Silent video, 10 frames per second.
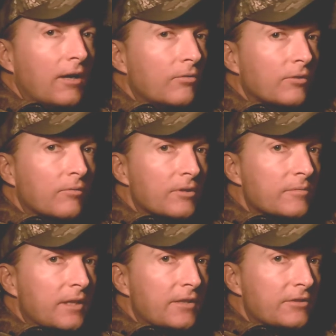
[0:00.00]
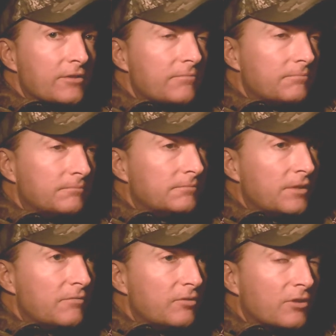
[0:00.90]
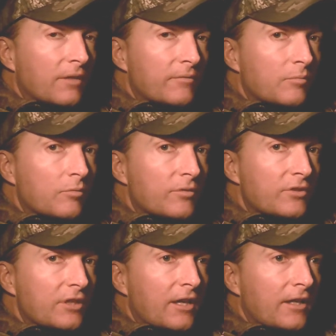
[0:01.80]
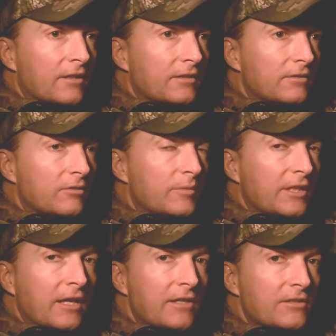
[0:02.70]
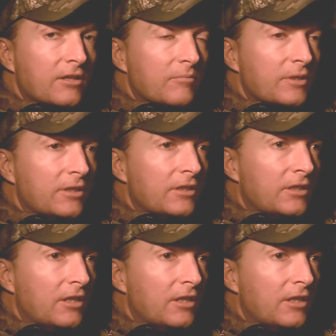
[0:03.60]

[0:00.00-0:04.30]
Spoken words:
I really was, but I just didn't feel comfortable with the shot. Too many eyes on me.